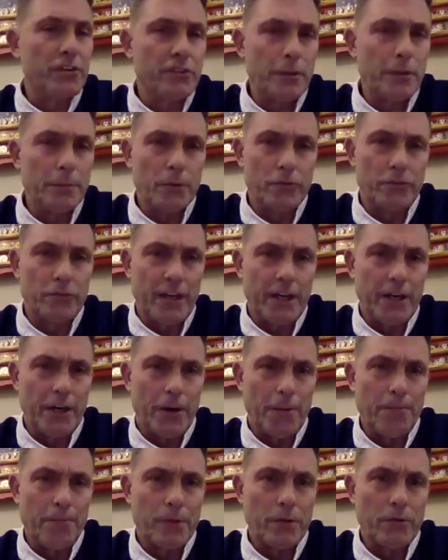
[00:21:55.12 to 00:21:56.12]

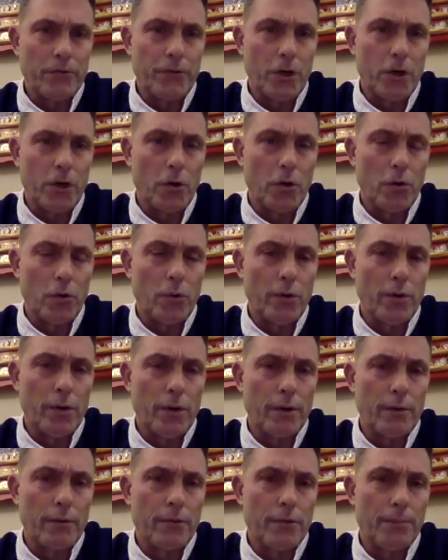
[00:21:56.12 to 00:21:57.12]
Timoteo. So
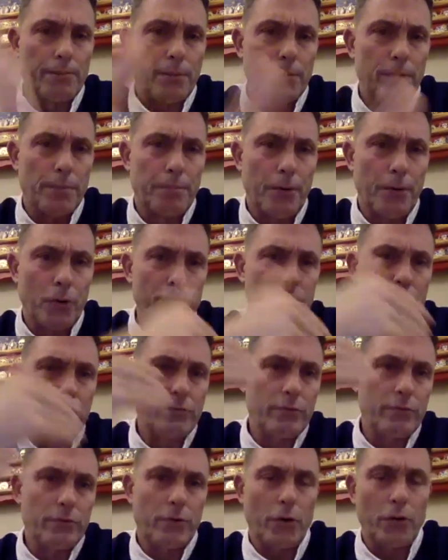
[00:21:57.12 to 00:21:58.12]
the
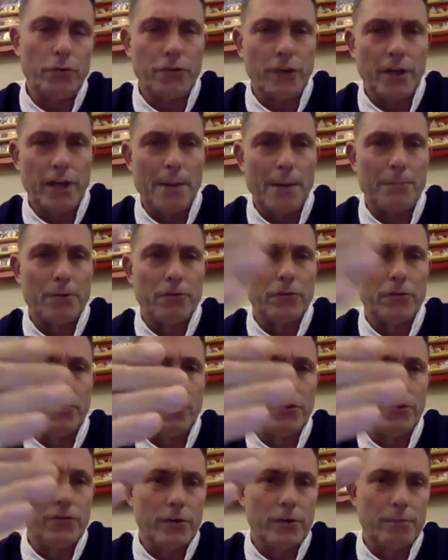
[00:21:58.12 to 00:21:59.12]
post-coaching
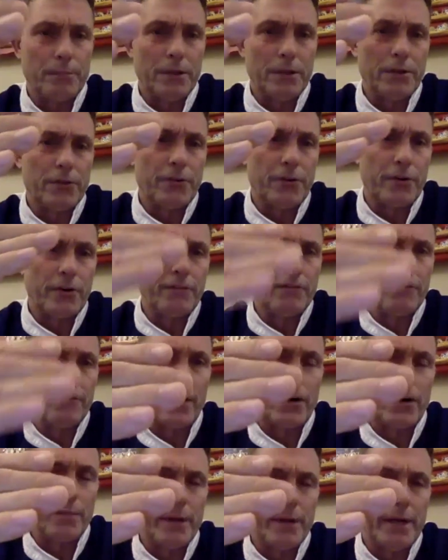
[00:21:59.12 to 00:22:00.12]
opportunities in a military
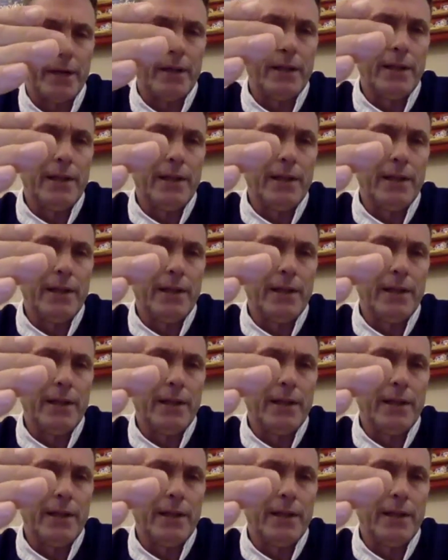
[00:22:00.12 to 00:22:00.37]
environment,